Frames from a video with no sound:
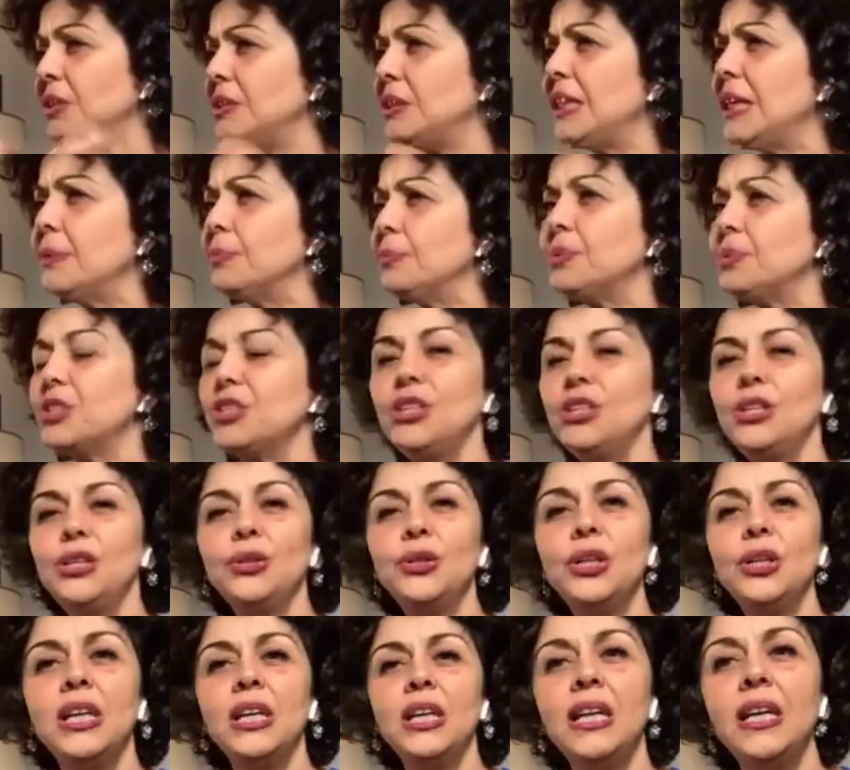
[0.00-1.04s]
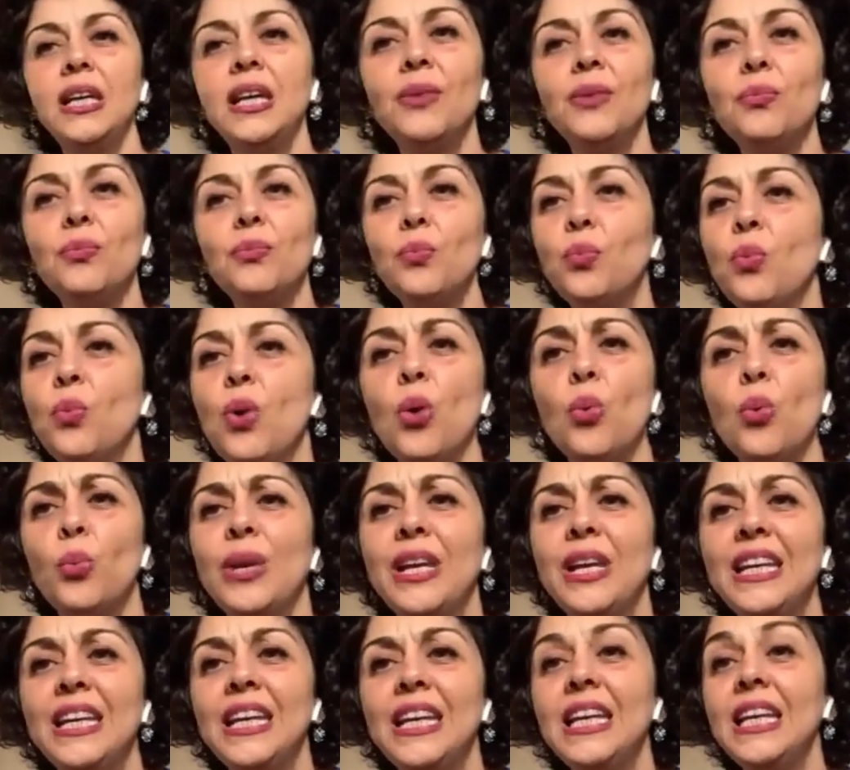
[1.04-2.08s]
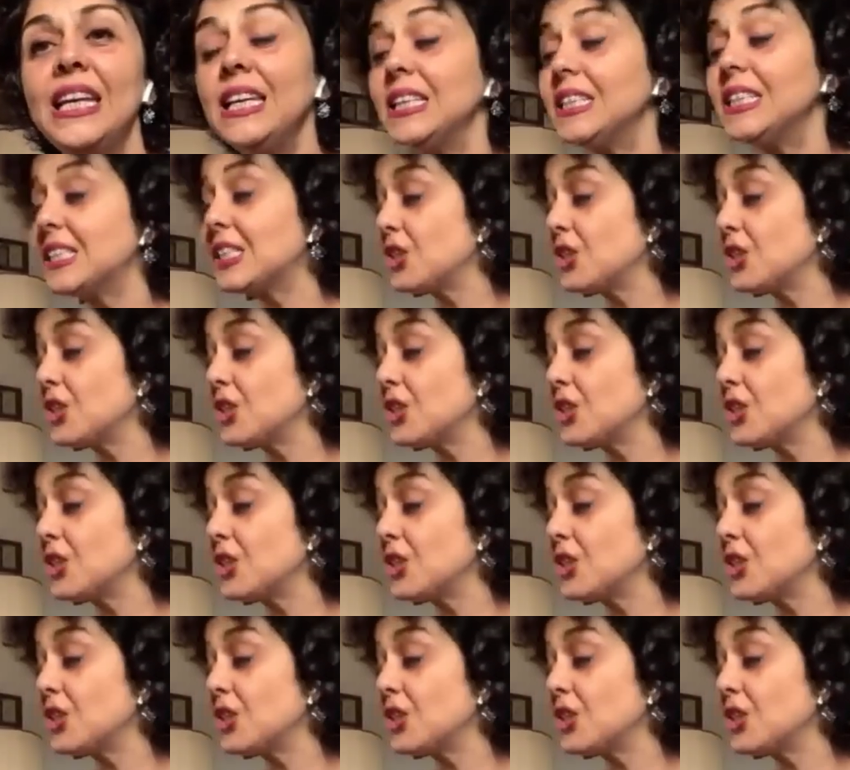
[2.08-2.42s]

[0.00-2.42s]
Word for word: absolutely what we need.